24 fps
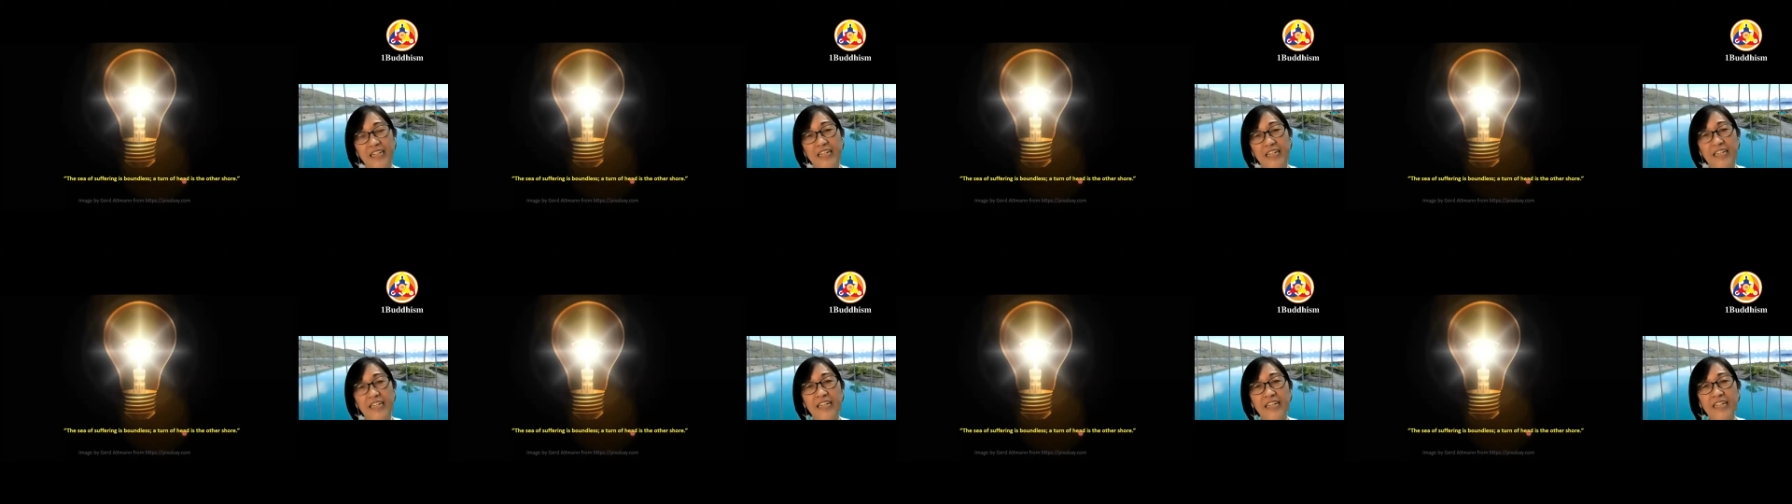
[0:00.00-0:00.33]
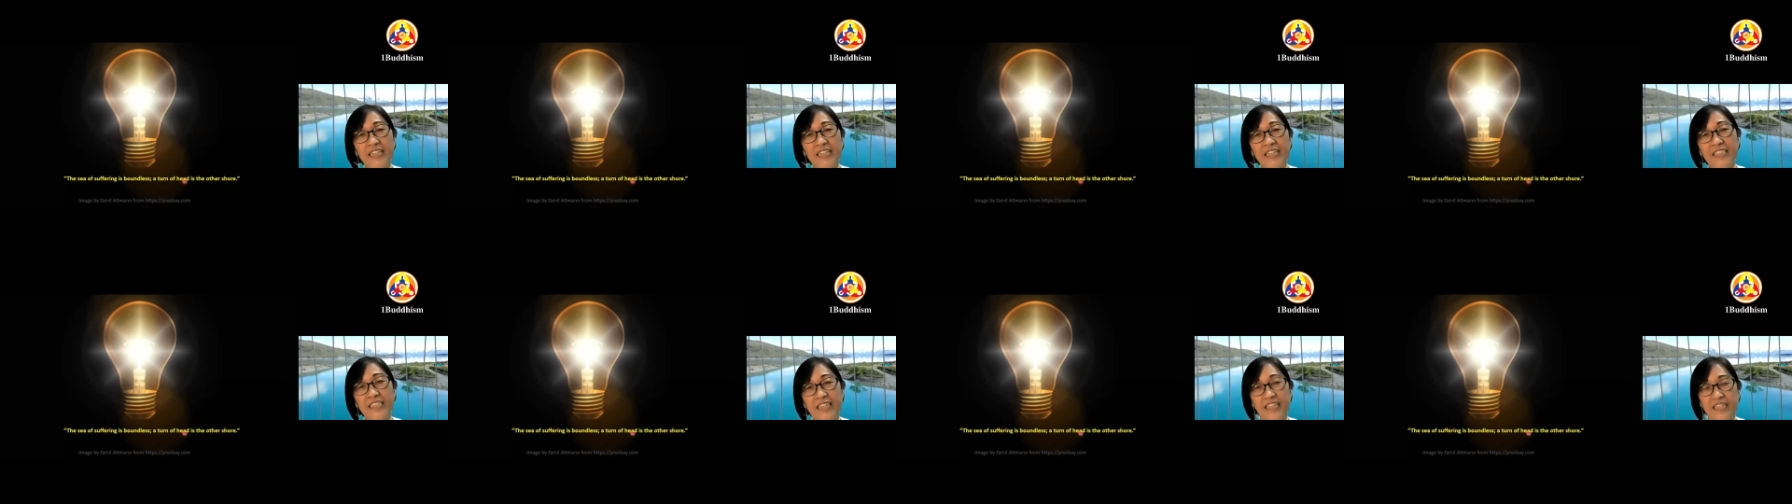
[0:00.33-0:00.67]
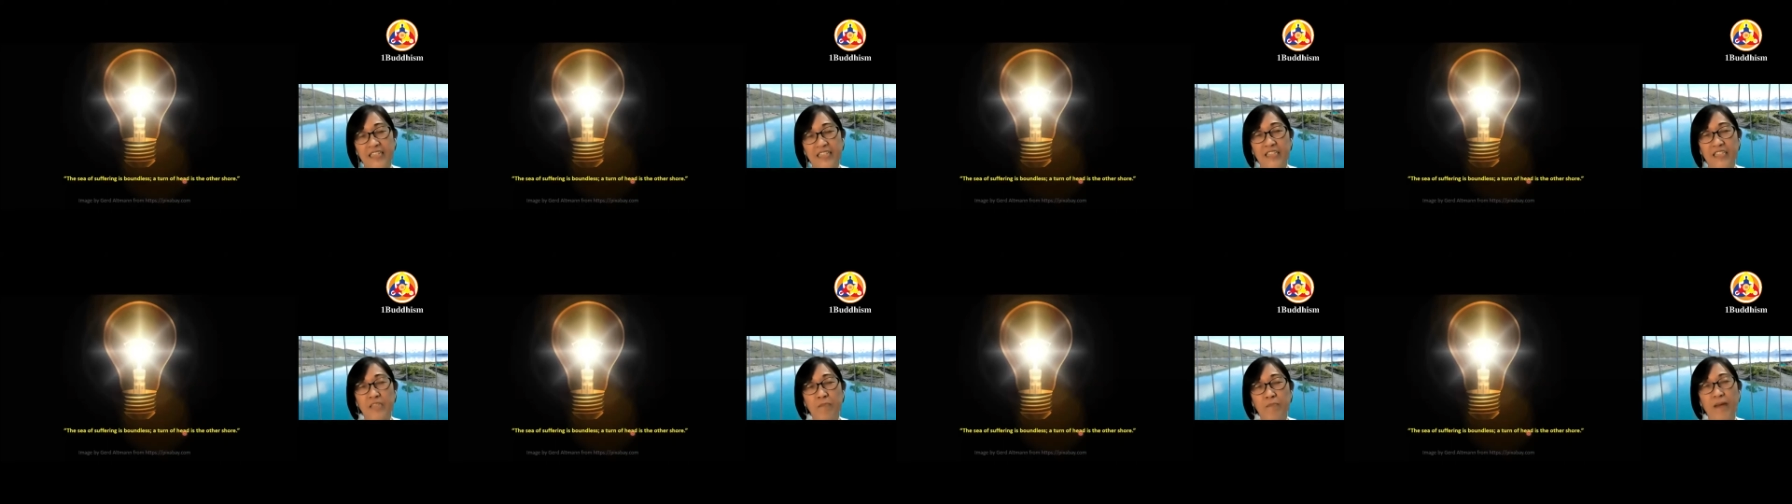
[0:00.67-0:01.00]
Here
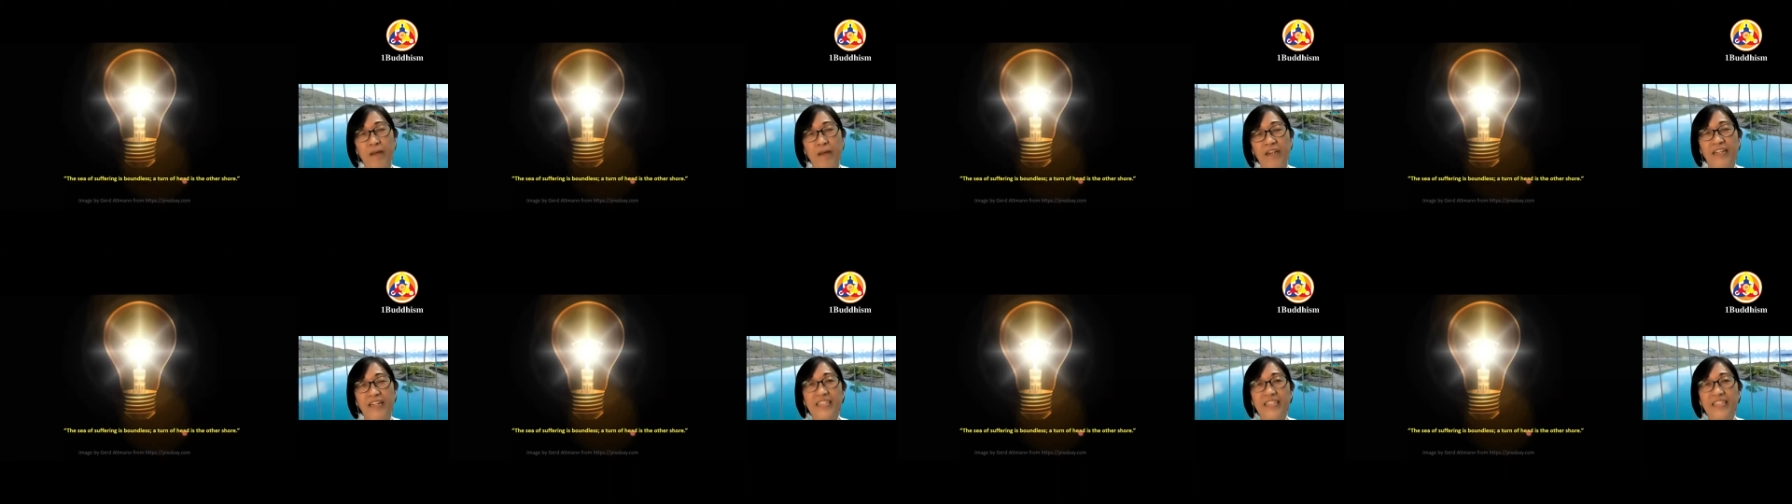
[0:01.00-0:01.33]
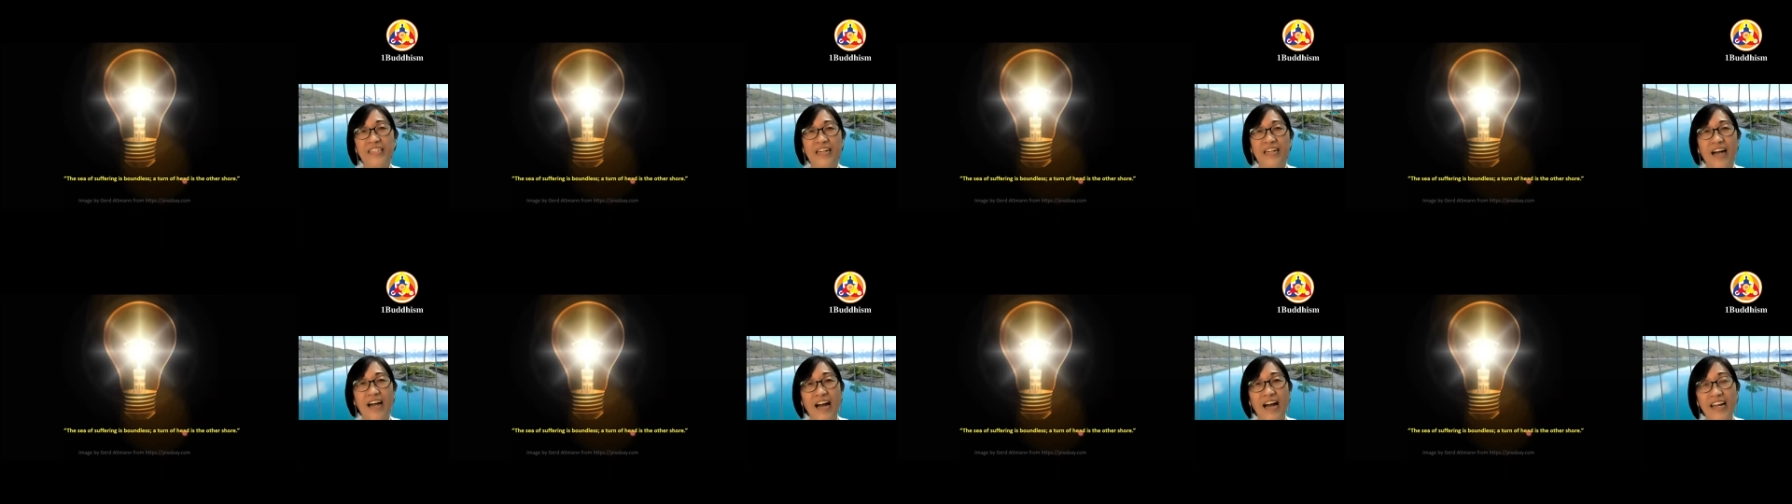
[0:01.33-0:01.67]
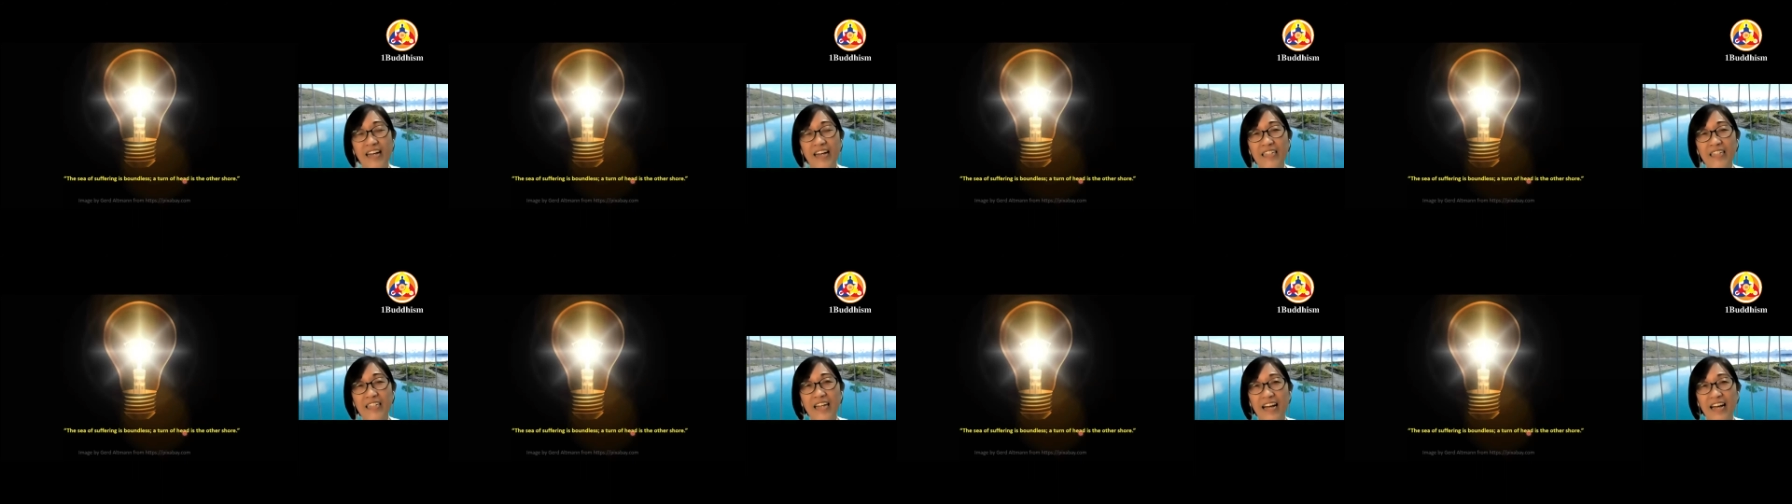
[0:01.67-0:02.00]
insight is spelled as
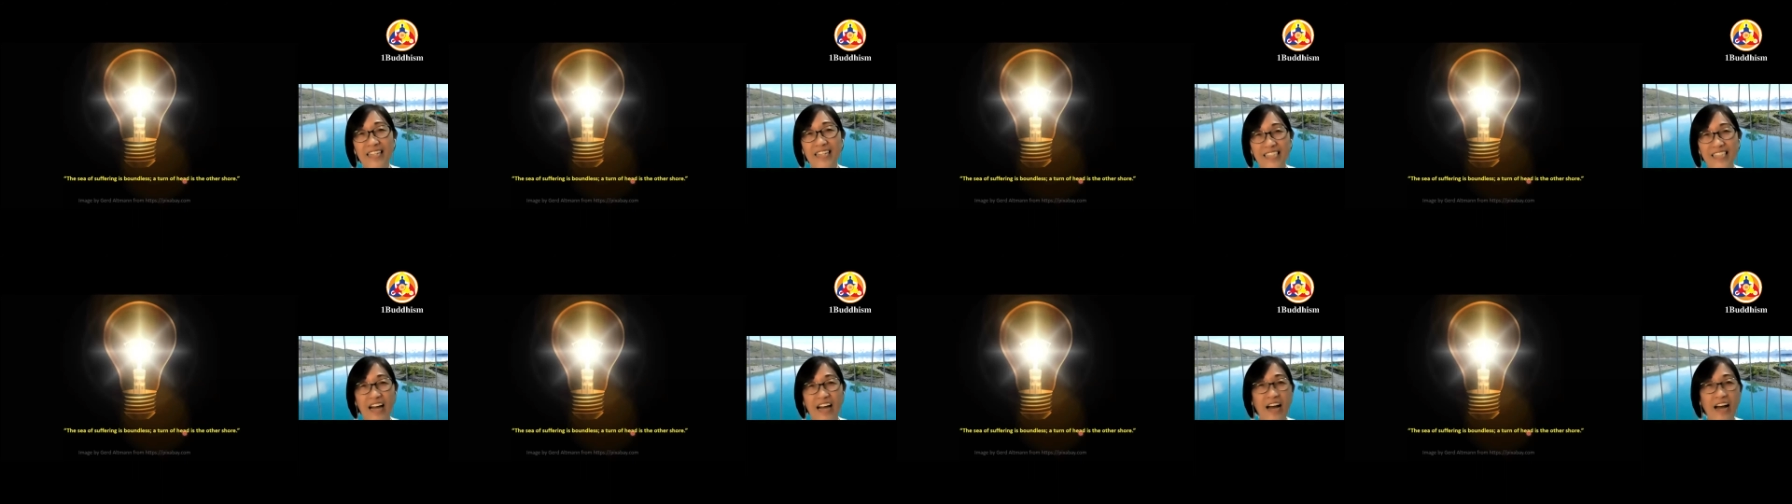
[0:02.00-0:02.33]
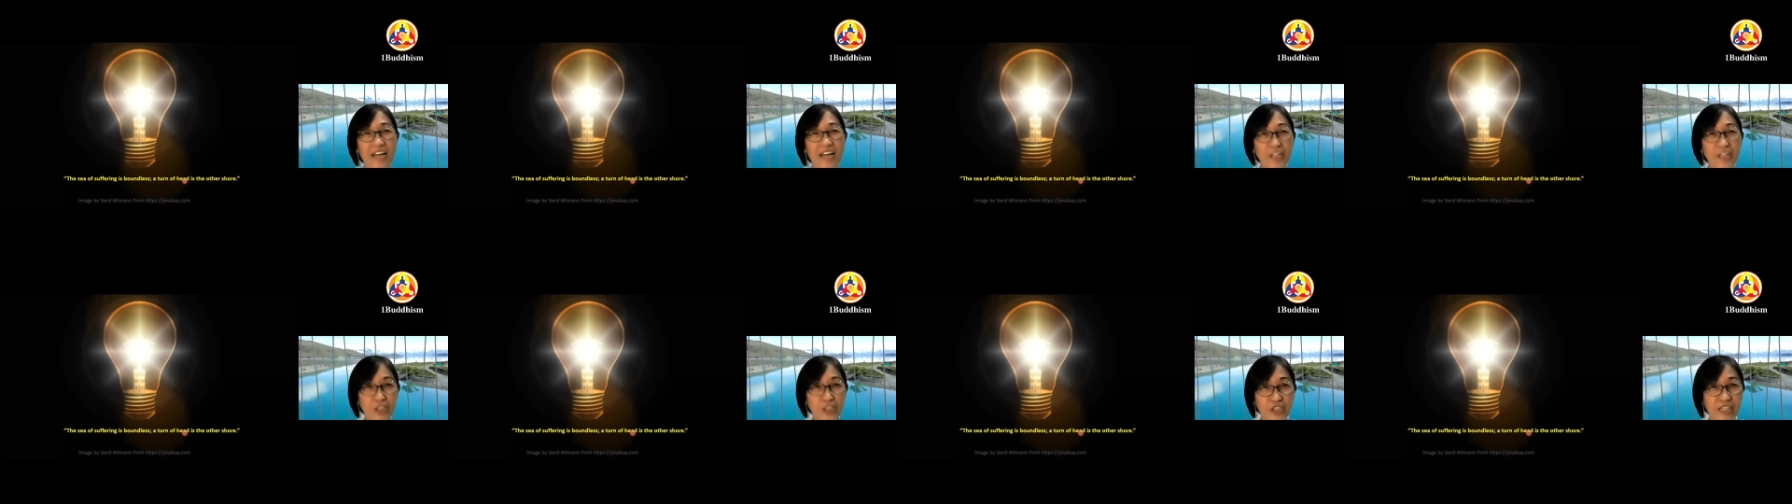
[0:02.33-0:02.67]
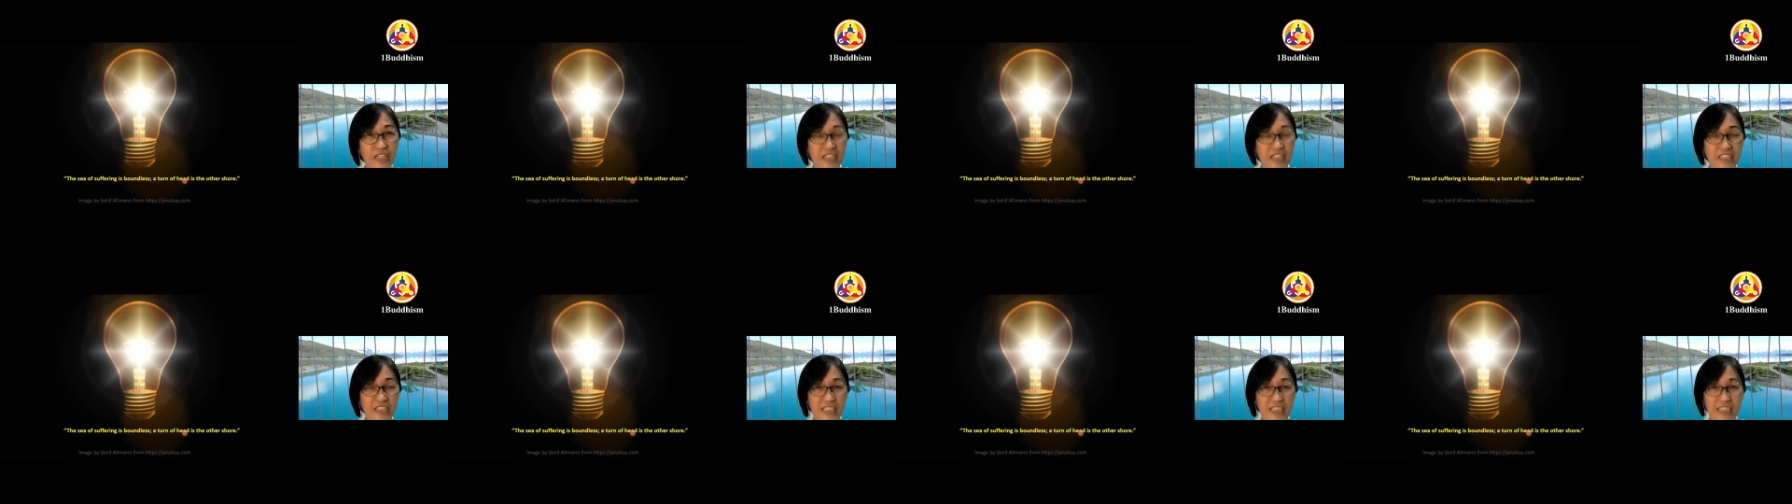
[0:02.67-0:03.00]

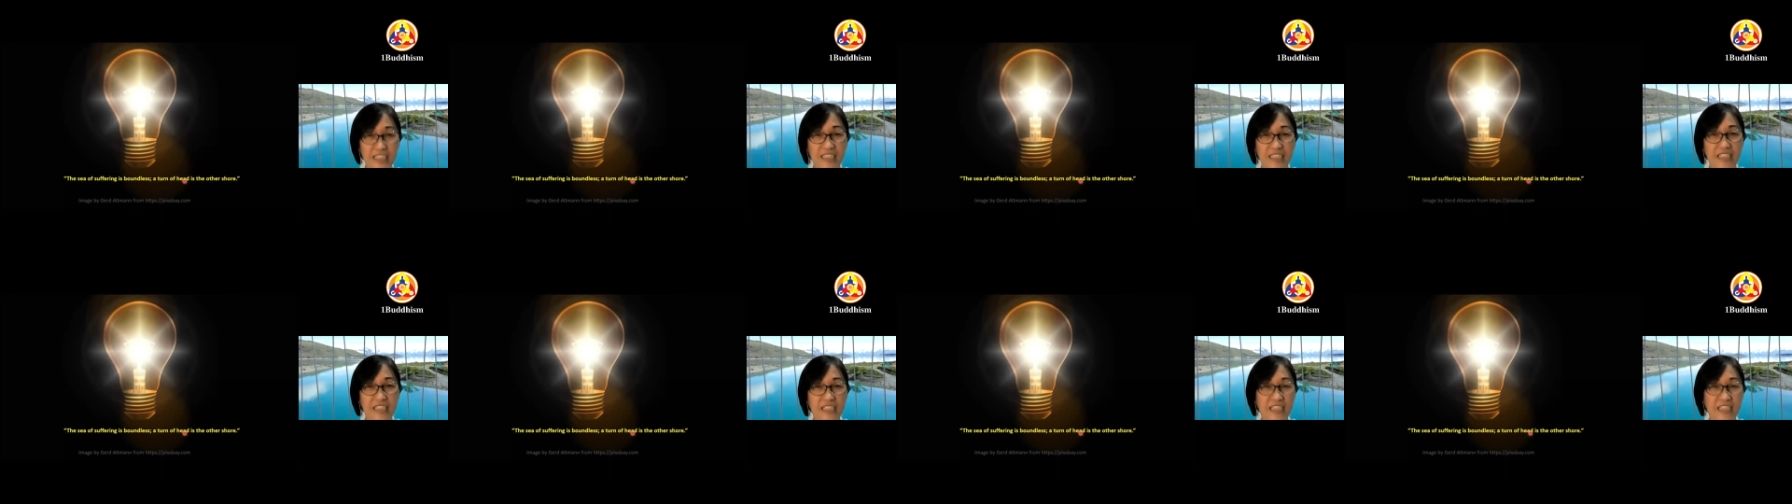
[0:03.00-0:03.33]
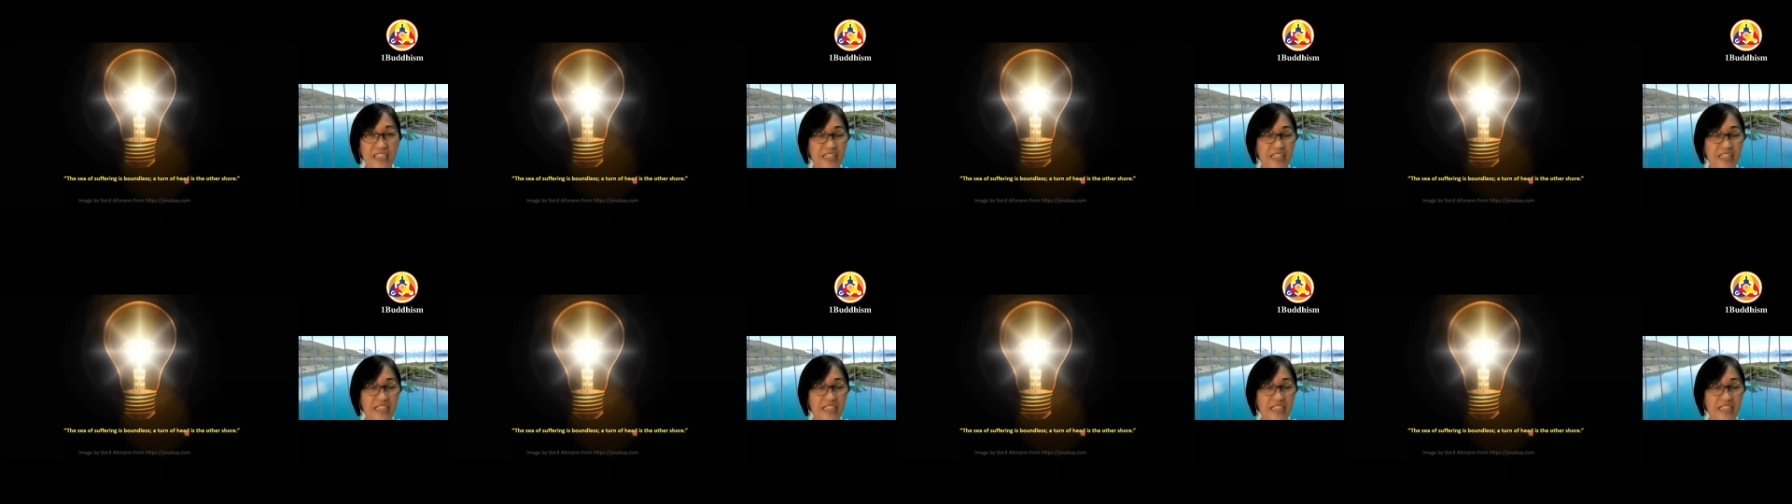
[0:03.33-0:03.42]
INSIGHT.